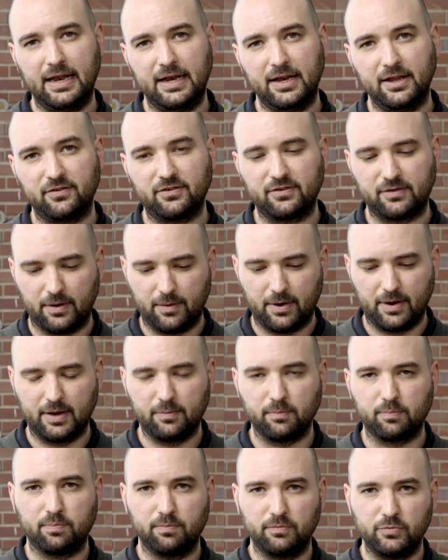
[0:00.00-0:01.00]
it is
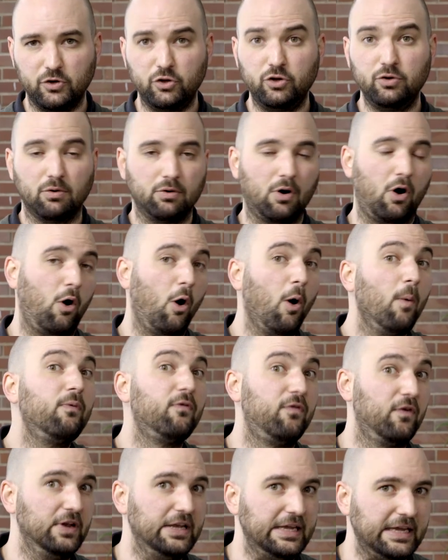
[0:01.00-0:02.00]

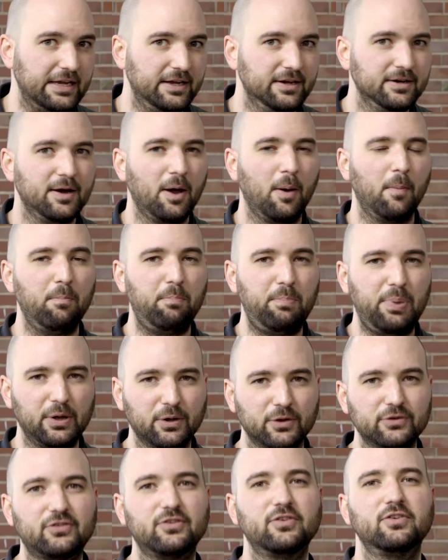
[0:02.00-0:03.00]
hopefully
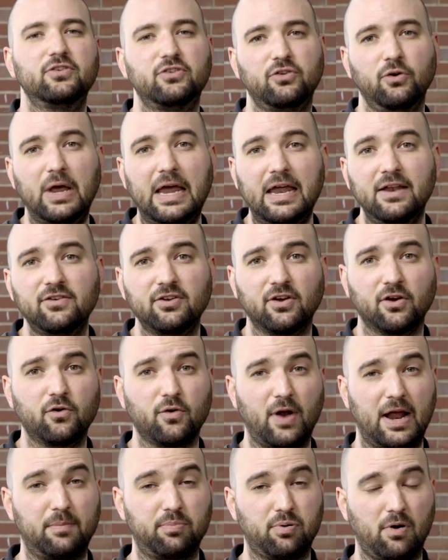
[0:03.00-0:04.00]
built to
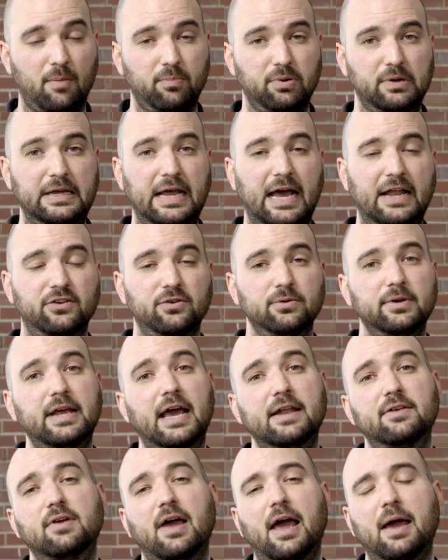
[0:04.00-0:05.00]
integrate properly and to
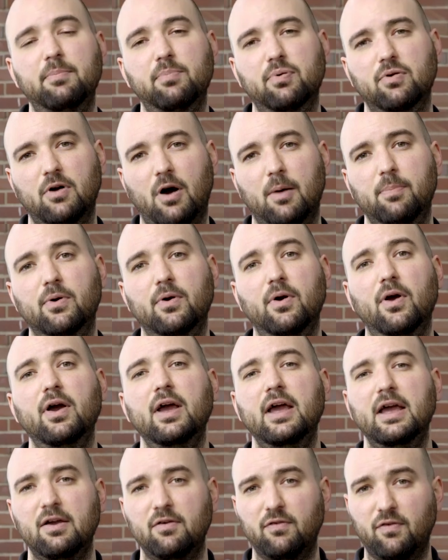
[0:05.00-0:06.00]
get a proper
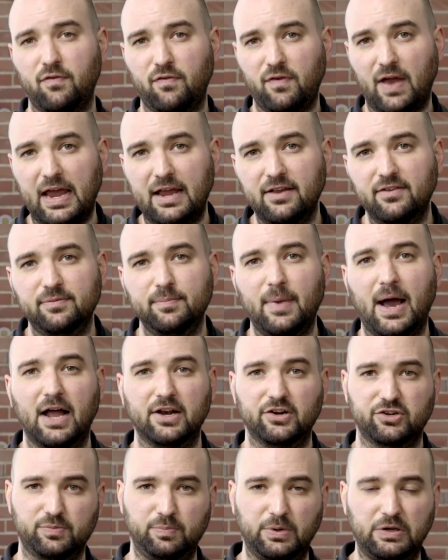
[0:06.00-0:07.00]
phase
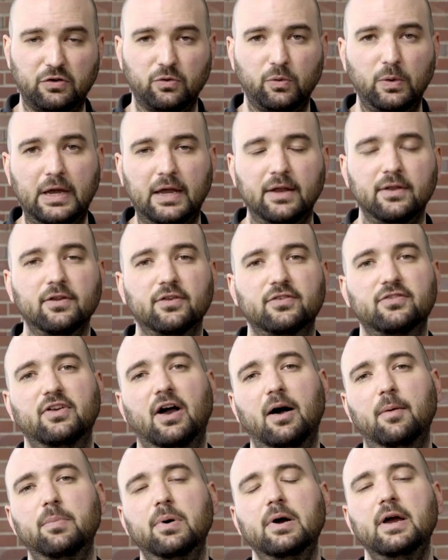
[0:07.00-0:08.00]
match between the
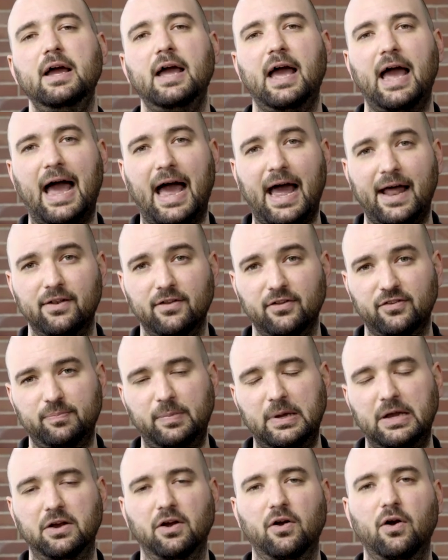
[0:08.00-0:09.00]
sub and the
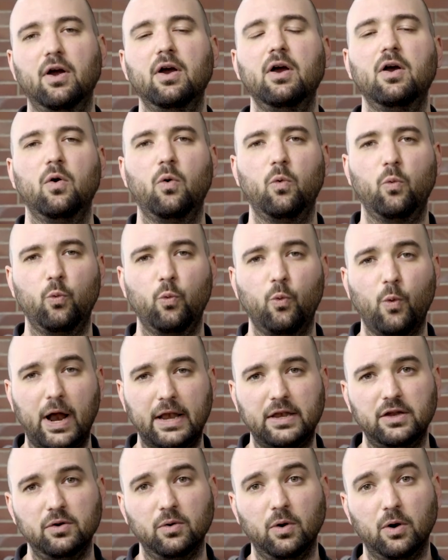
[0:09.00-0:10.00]
speaker
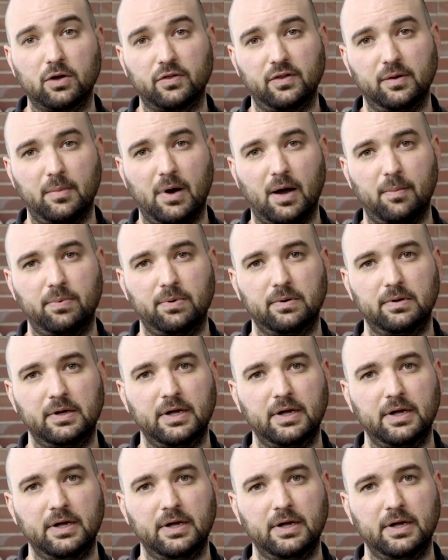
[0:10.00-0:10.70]
when you hook them up.